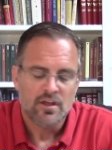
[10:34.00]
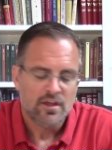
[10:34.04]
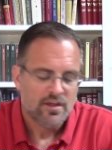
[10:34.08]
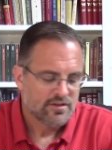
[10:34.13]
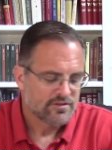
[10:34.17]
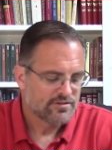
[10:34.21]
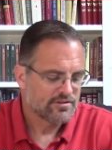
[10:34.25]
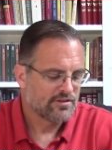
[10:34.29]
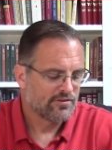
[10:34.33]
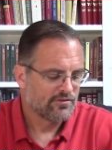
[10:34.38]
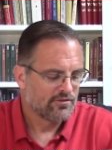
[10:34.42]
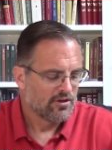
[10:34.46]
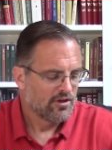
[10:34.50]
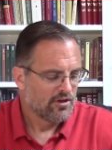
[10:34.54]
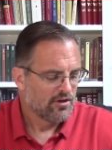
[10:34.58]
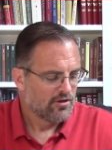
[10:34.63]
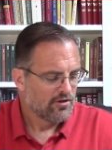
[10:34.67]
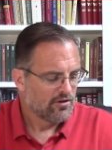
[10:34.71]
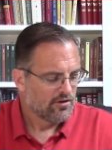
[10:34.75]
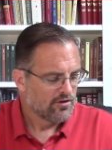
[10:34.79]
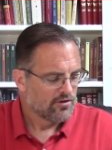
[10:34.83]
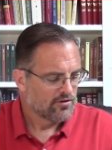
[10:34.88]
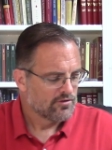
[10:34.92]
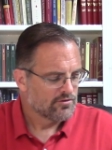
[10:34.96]
See,
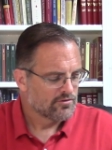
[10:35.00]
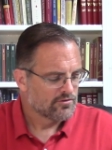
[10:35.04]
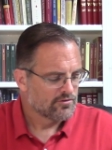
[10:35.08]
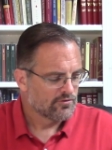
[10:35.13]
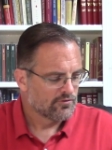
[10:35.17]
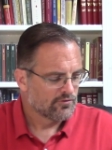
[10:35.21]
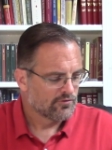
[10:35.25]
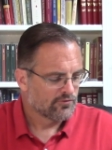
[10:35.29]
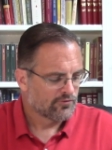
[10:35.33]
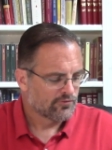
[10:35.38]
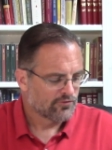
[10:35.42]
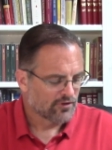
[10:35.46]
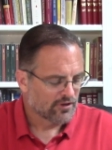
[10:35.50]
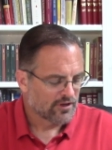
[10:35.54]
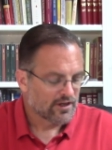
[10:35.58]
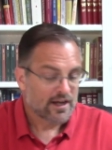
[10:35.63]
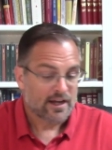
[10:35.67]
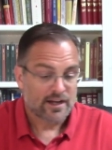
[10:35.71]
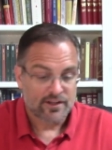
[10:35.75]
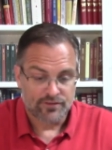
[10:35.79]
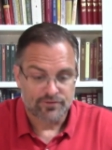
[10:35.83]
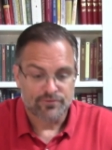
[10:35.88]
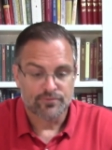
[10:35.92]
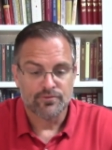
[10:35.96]
for
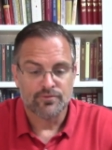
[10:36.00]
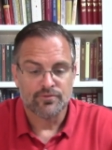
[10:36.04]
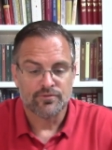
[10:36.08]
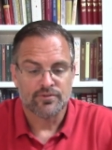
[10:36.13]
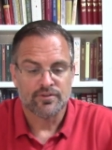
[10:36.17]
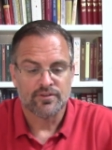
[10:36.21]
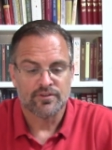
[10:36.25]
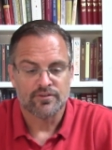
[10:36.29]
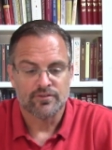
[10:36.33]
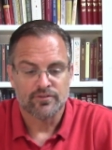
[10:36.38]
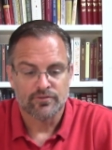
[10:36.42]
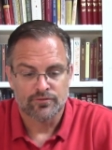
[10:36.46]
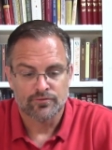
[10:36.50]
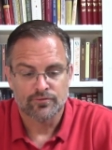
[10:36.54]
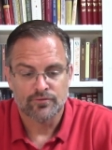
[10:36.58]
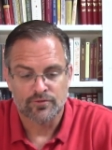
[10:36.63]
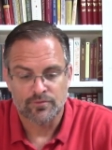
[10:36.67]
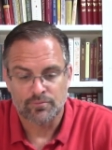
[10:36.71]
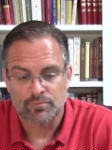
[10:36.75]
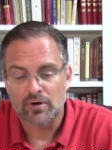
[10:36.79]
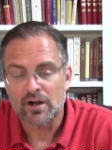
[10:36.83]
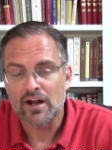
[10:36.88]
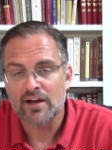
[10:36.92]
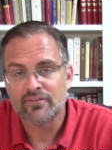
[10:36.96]
God, through
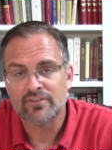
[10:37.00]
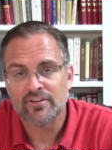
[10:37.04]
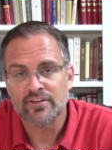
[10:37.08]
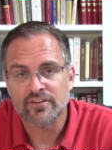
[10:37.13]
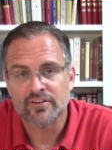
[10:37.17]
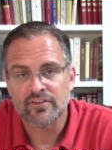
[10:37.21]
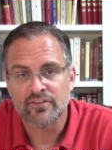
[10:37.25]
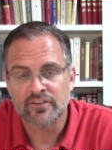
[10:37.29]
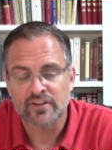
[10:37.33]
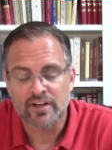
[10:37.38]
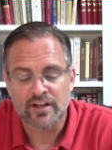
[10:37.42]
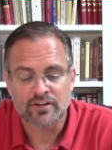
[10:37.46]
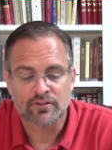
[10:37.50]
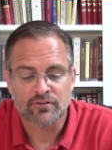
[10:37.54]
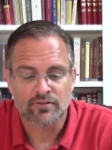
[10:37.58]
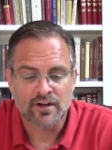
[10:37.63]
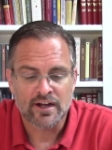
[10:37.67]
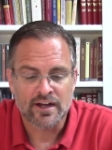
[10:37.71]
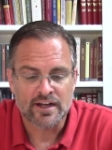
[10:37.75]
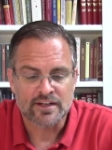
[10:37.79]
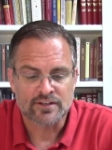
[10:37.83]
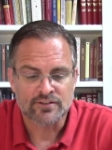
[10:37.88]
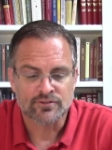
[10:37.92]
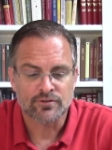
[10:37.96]
the prophet
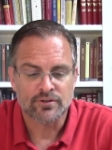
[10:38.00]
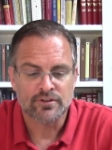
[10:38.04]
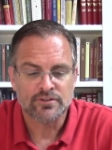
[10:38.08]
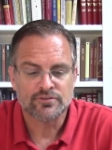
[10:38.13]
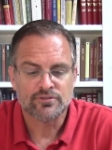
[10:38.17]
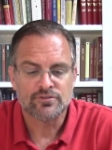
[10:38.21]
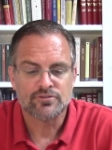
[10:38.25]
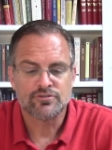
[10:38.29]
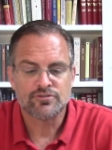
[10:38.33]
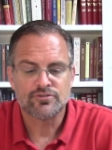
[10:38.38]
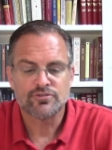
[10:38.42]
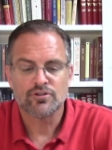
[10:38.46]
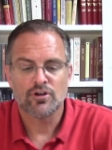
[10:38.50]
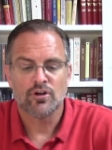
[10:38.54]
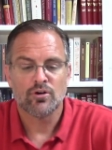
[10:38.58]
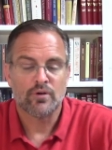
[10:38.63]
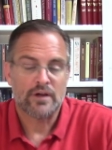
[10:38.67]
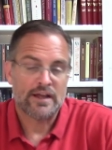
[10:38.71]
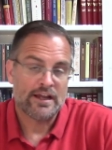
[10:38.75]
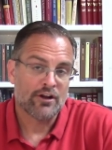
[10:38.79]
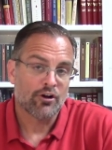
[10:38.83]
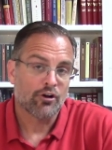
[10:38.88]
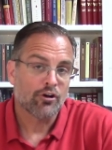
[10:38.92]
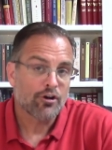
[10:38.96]
Zechariah, is going to show
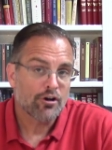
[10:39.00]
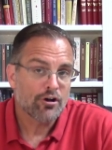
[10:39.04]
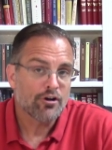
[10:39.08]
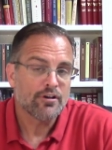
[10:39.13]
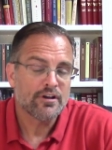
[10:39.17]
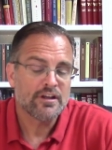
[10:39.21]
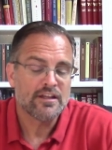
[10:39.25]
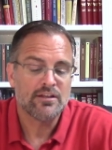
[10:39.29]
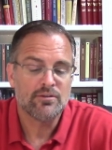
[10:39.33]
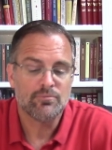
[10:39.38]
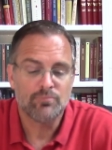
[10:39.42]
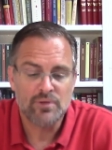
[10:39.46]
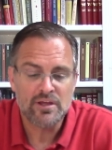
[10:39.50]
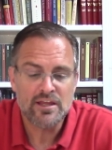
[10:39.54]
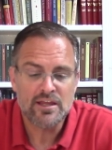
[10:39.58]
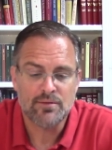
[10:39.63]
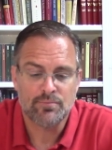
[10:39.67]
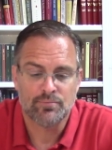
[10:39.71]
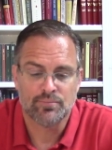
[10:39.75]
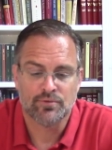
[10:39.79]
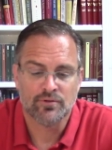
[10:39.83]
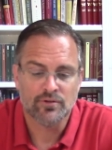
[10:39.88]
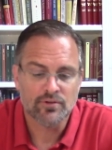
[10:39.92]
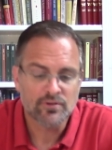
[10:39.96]
a hurting
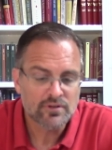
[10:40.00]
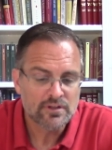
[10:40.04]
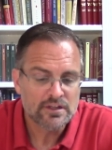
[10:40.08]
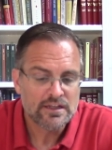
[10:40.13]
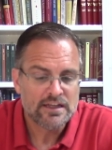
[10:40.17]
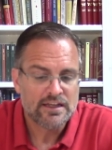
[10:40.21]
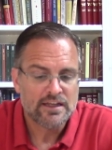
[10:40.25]
people